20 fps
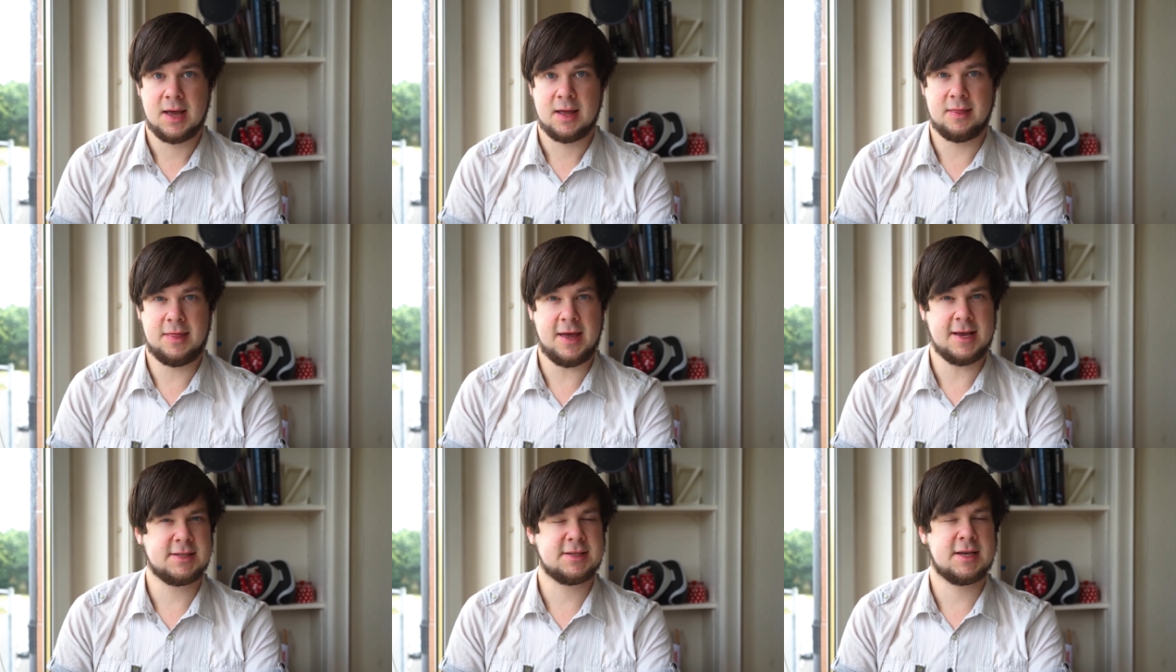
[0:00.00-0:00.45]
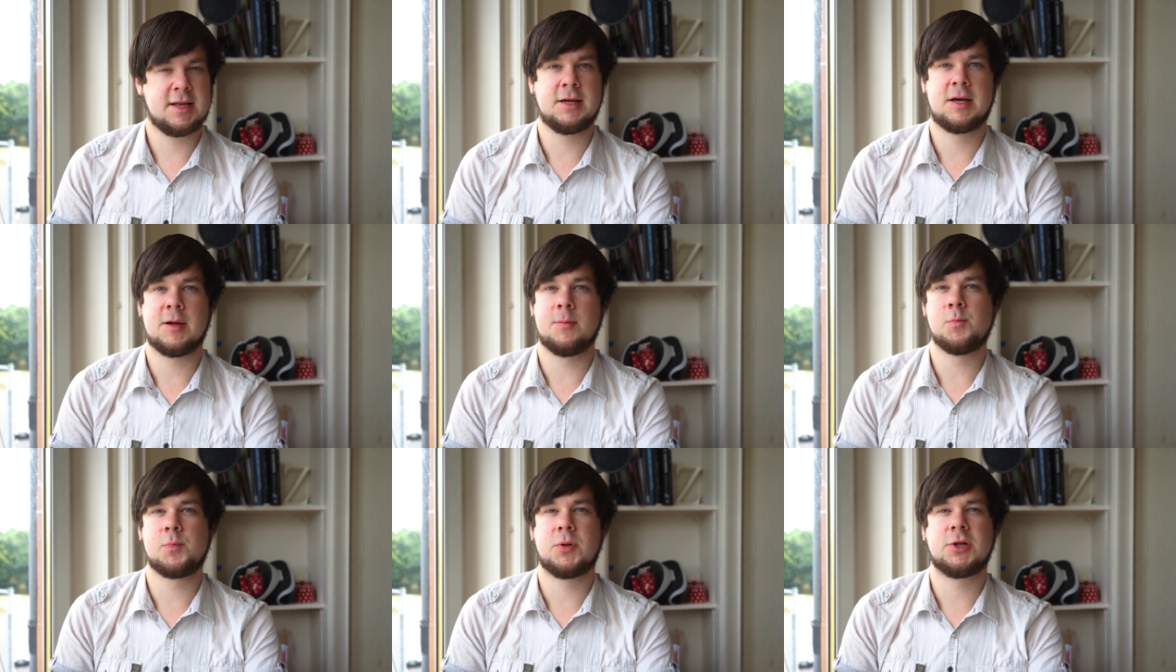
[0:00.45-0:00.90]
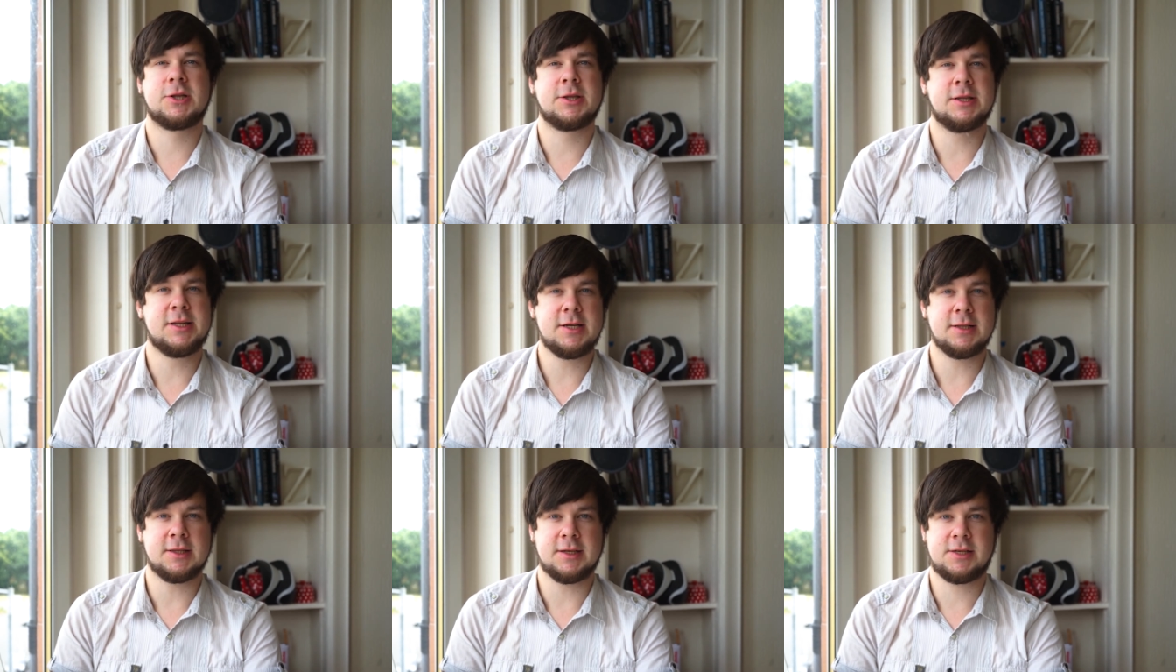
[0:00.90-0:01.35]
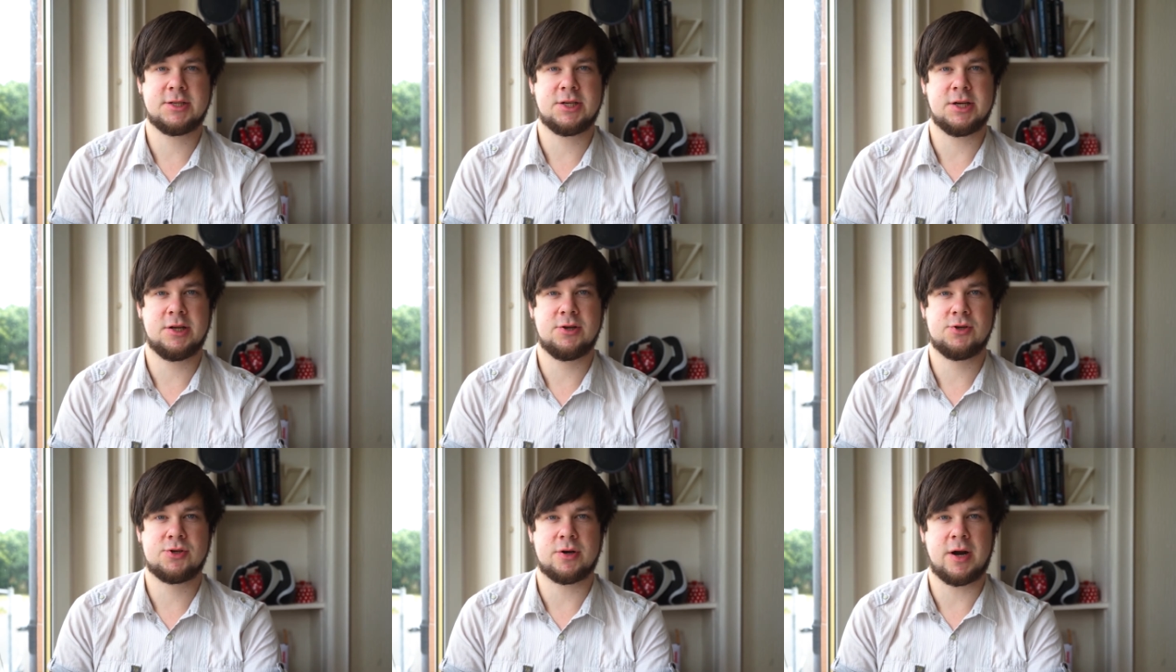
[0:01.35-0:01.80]
This can completely
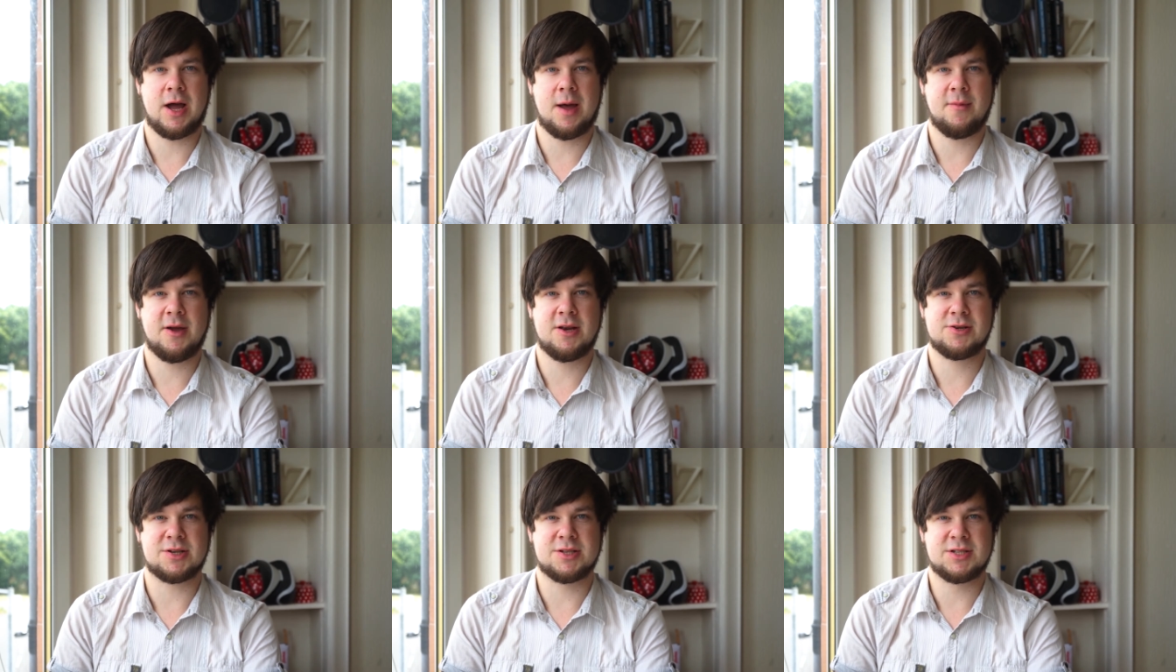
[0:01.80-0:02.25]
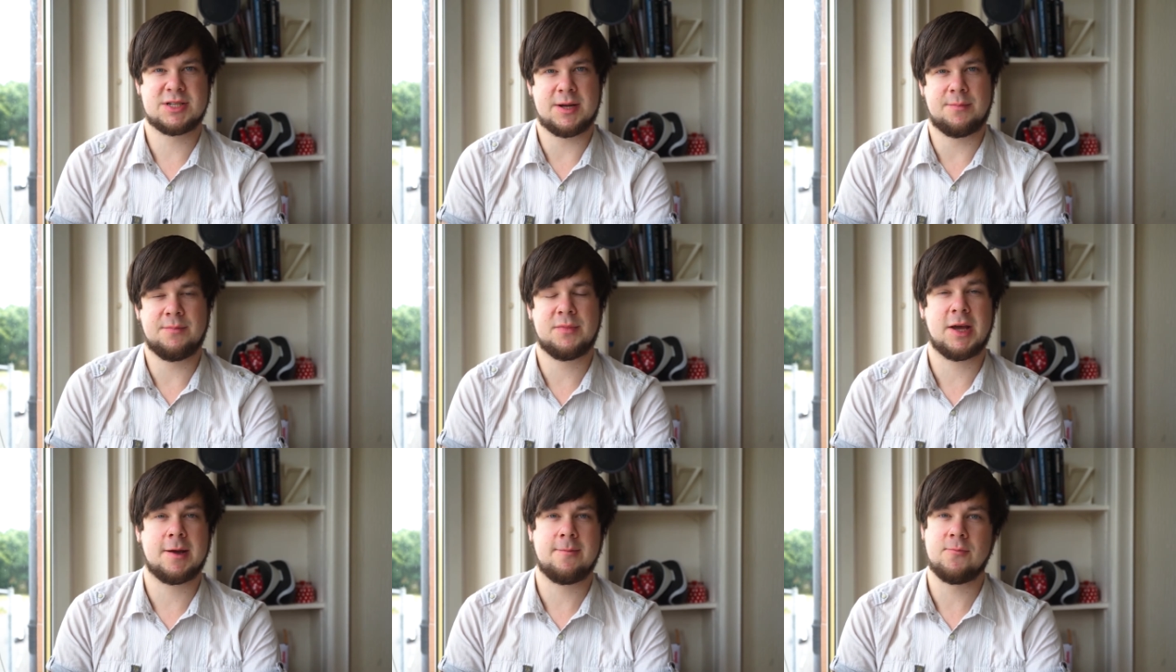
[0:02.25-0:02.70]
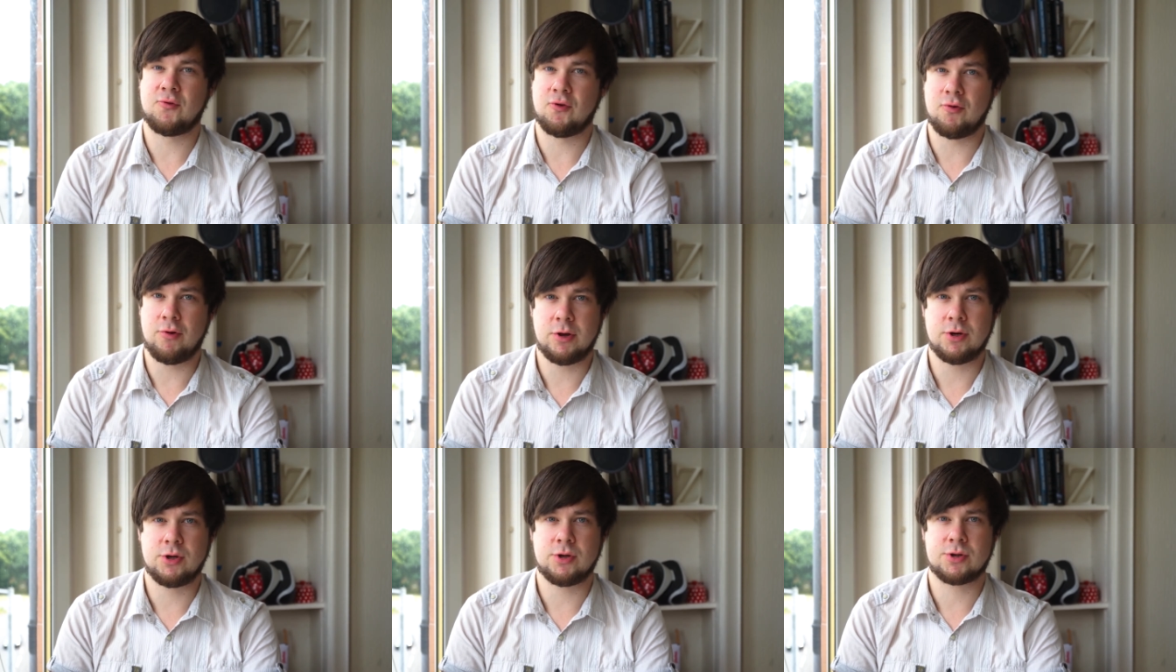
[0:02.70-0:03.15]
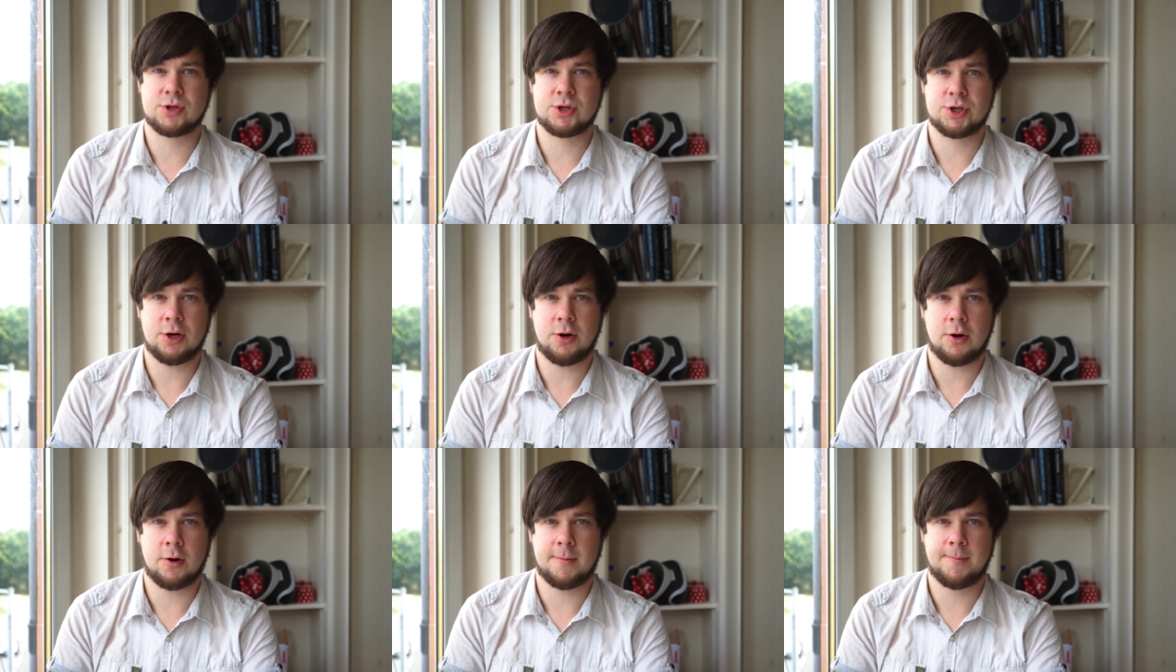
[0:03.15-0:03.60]
change your image and sometimes ruin your
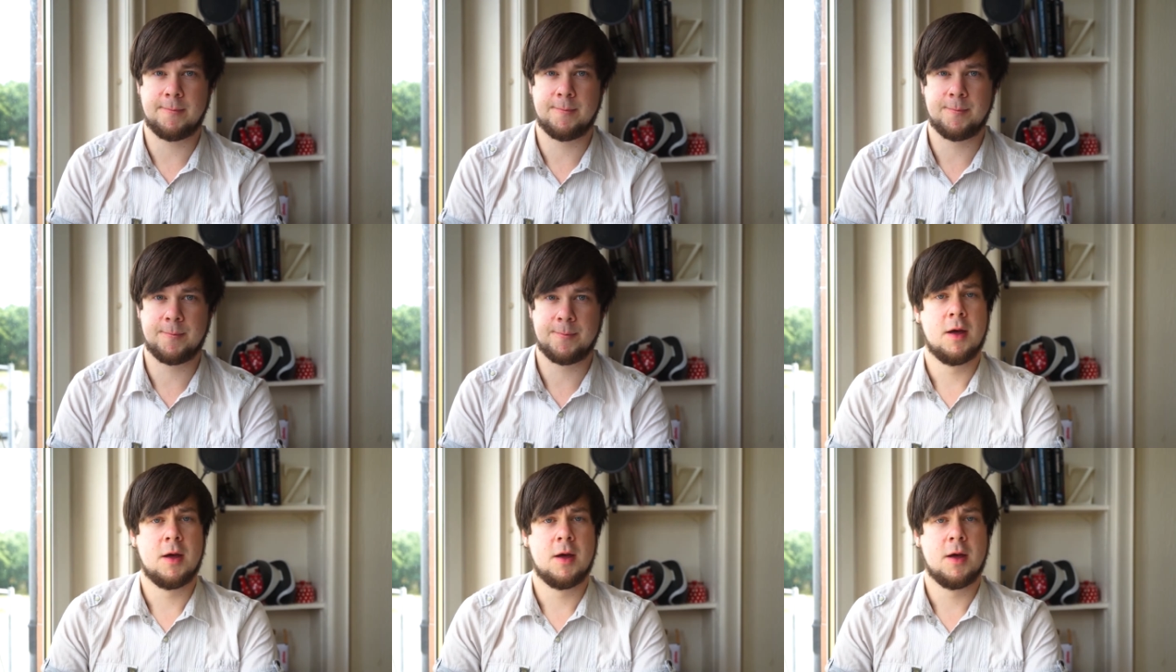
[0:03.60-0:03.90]
shot.